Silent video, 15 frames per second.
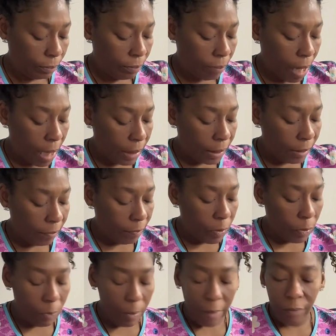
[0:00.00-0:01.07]
Positive
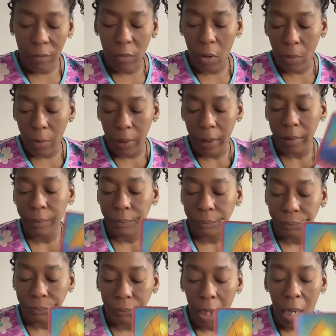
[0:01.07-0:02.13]
movement forward.
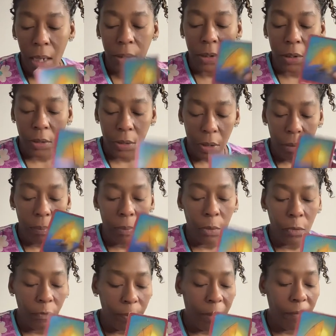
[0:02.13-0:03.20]
So your
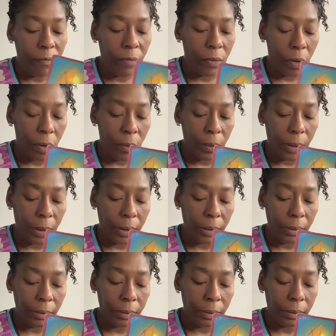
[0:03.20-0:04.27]
movement forward,
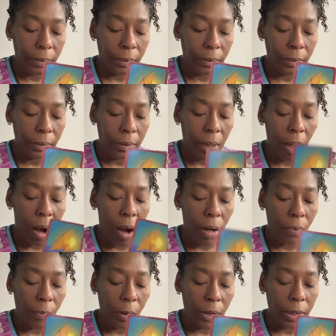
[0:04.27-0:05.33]
the
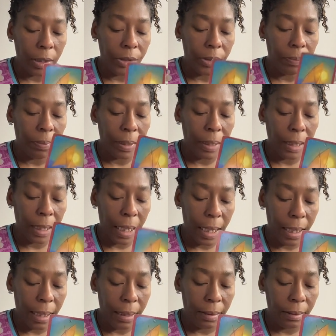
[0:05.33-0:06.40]
hard work that you're putting
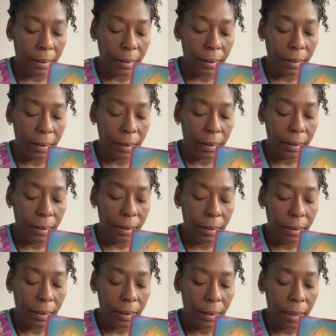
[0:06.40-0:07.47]
in,
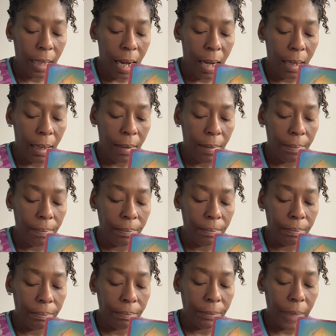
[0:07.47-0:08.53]

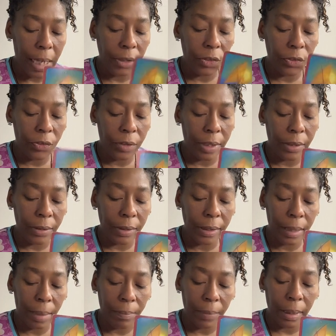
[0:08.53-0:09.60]
has triggered
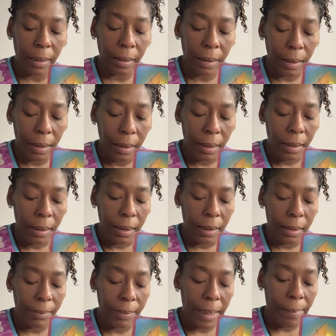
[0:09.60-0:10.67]
something.
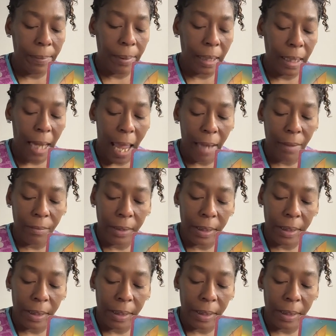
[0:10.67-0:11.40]
Some type of lack